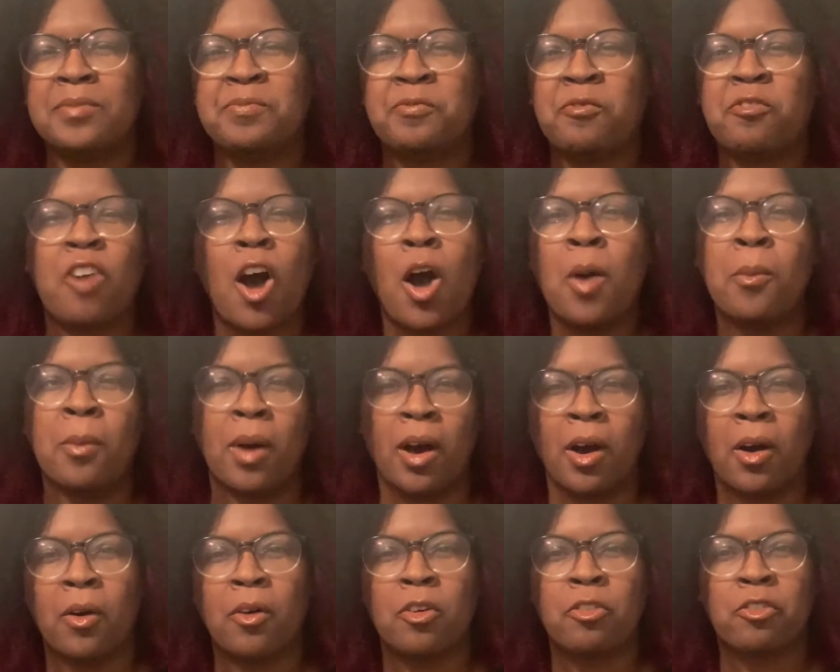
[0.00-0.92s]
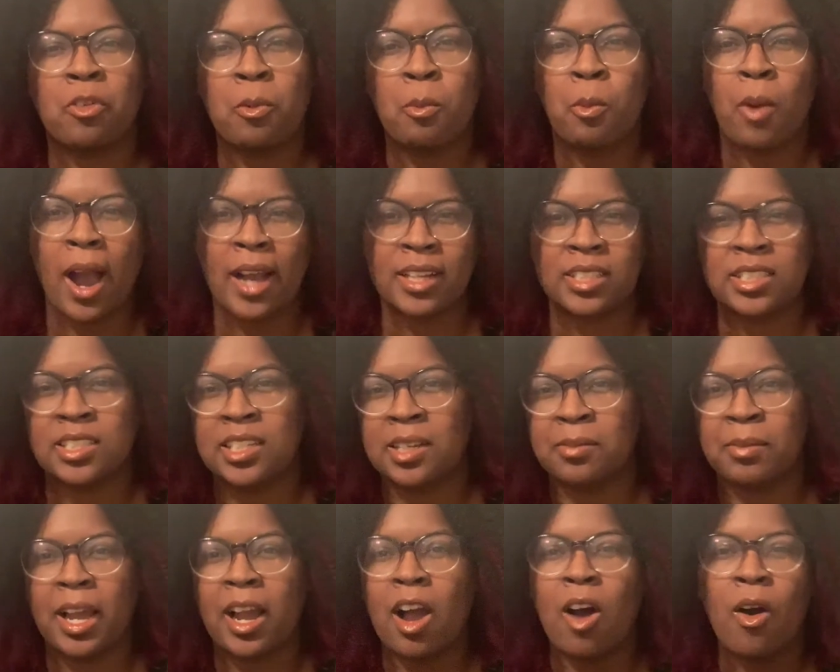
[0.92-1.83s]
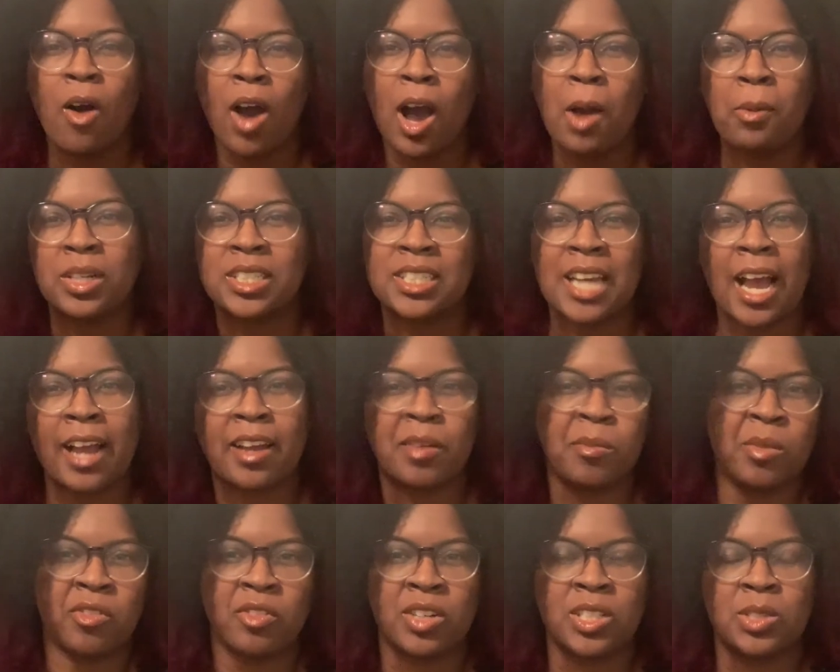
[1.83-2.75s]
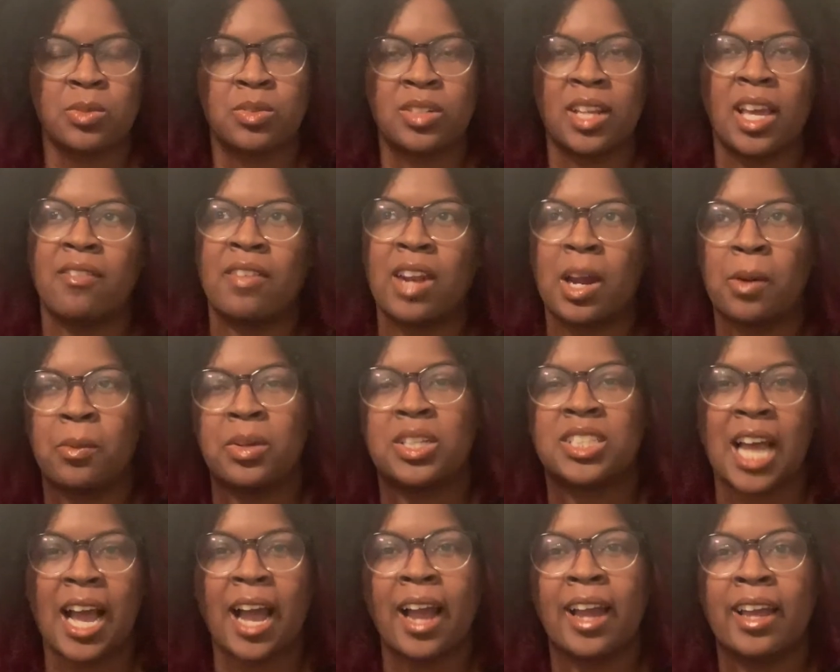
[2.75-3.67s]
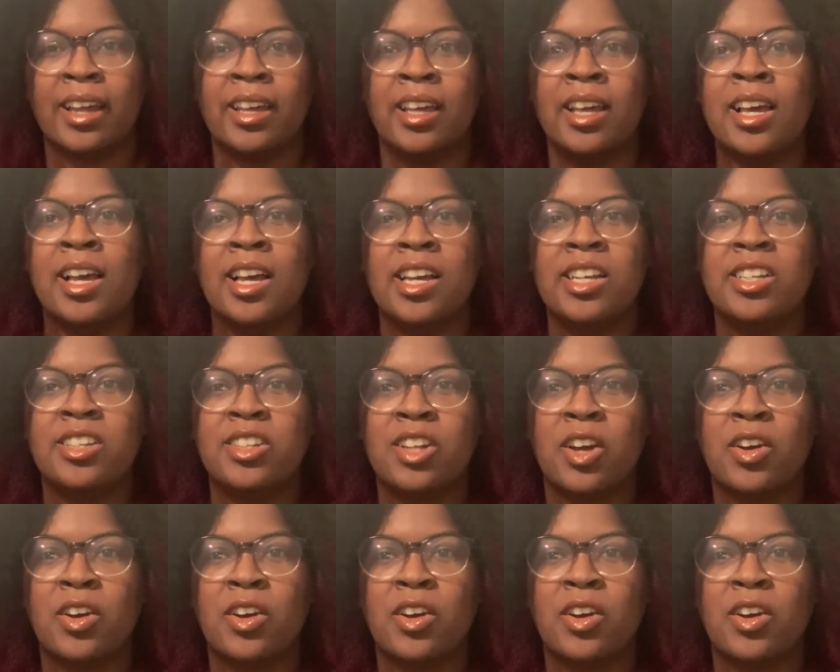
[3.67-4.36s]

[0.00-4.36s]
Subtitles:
FOMO from watching them, like, oh, I wish I could be friends with David, I wish I, you know,